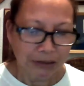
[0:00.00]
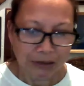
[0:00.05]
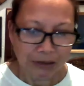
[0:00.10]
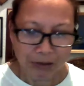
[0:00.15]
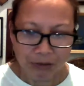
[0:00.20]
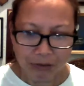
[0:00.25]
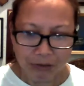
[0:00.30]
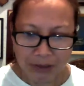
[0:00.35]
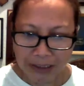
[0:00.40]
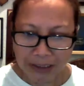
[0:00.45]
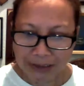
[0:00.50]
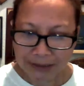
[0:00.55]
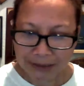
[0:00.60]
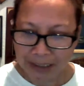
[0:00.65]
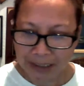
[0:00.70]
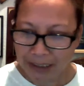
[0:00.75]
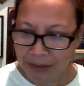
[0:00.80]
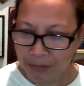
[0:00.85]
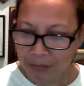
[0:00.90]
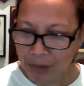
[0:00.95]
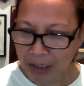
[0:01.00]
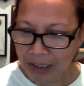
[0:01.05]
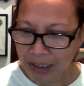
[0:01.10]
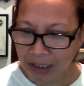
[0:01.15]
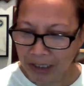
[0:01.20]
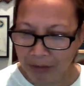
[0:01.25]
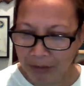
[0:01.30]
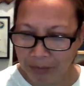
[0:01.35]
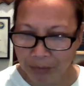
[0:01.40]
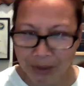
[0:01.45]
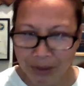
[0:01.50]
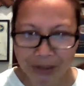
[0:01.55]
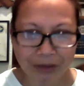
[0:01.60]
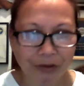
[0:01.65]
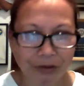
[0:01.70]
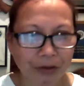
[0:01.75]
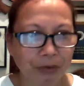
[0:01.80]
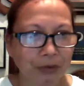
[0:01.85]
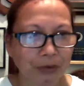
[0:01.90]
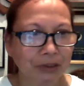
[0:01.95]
So last time I had video,